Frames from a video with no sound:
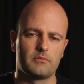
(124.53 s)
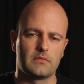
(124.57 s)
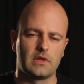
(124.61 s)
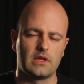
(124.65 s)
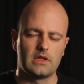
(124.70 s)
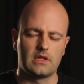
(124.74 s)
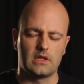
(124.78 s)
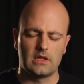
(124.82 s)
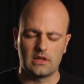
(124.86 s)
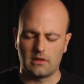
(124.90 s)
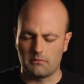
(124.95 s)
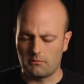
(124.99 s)

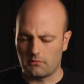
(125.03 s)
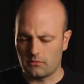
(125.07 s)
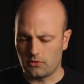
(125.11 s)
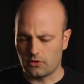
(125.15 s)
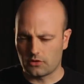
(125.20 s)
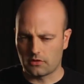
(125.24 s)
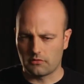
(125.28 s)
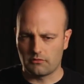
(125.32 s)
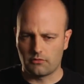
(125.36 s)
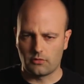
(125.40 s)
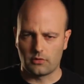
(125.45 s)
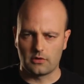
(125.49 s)
And then I'm
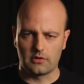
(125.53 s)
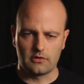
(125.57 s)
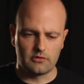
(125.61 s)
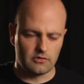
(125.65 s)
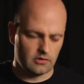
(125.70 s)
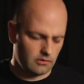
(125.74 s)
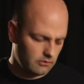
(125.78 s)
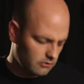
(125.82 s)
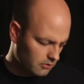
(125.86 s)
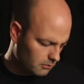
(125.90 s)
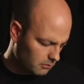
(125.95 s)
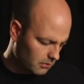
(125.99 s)
looking forward to
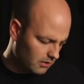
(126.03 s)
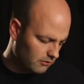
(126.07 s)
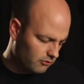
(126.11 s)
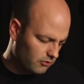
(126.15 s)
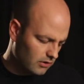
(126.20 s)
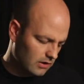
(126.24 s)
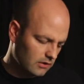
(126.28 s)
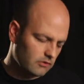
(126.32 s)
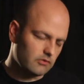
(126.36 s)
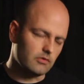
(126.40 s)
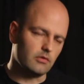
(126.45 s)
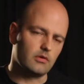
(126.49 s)
seeing some of my
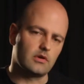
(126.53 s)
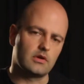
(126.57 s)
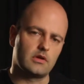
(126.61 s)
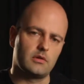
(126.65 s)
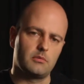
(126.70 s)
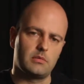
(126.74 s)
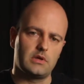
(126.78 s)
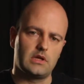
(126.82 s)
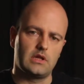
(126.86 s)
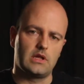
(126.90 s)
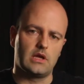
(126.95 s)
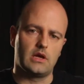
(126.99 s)
friends who are going to
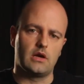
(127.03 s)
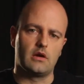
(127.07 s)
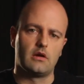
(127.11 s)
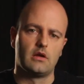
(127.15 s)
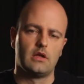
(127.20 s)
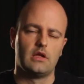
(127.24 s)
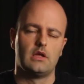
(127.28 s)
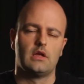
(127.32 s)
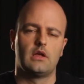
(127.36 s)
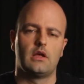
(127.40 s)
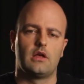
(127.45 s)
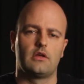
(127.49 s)
be there,
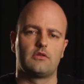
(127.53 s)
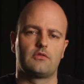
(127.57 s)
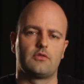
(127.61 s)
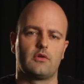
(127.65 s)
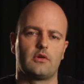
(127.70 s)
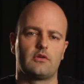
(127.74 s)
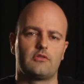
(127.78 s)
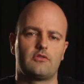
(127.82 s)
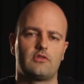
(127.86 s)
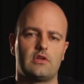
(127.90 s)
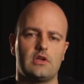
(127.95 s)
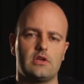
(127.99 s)
as far
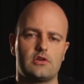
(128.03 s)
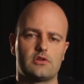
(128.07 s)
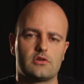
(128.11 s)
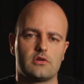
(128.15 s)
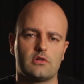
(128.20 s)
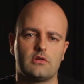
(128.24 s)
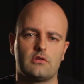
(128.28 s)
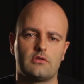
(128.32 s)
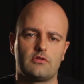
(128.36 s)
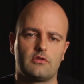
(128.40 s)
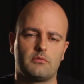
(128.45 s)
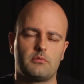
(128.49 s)
as
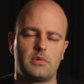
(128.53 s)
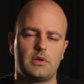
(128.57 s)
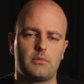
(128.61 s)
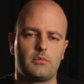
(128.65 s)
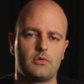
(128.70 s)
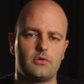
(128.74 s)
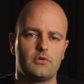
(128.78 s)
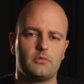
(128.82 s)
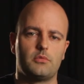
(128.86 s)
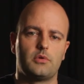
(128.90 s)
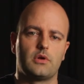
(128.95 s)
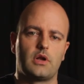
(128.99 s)
teachers and people
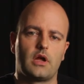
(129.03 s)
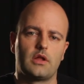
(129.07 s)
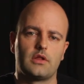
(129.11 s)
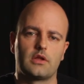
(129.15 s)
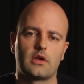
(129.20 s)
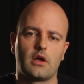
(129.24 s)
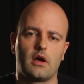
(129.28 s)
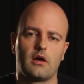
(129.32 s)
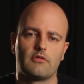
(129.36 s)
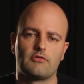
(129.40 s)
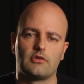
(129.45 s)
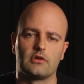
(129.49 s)
who put on the
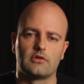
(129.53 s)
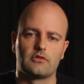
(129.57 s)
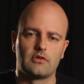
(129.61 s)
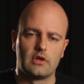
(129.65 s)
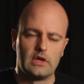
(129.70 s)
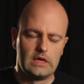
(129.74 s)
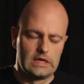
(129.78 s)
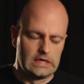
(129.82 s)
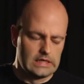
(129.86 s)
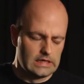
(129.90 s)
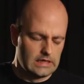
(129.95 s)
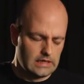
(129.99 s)
conference.
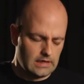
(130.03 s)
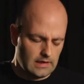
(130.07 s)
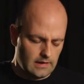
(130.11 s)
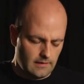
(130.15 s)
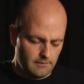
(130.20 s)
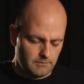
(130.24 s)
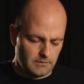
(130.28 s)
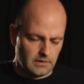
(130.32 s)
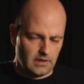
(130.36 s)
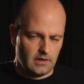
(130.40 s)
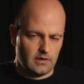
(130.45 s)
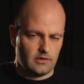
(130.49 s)

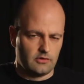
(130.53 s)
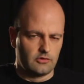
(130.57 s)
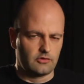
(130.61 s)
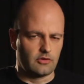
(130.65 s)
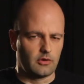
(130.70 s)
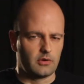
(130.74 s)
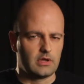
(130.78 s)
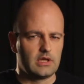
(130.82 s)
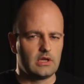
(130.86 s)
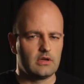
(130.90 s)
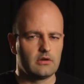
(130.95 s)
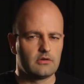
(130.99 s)
So
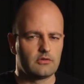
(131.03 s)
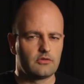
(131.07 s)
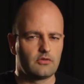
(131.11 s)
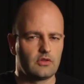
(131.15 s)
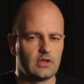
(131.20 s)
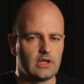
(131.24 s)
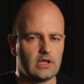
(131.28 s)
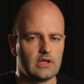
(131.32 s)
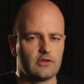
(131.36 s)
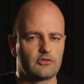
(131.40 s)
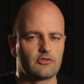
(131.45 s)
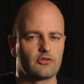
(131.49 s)
here's
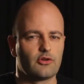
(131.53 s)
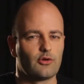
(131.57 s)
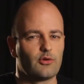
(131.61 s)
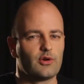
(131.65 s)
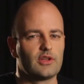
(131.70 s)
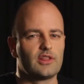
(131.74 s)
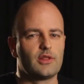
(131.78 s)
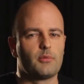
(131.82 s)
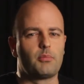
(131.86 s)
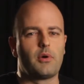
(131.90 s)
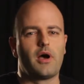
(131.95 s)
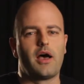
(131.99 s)
the
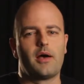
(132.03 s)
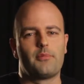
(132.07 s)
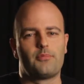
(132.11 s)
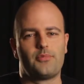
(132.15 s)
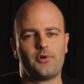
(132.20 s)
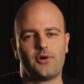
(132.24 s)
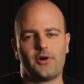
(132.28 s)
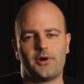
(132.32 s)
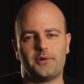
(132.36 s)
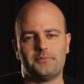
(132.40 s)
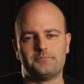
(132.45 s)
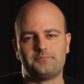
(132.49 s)
stirring the pot
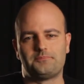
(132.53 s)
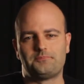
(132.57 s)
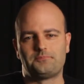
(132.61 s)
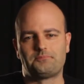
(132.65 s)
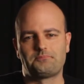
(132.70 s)
part.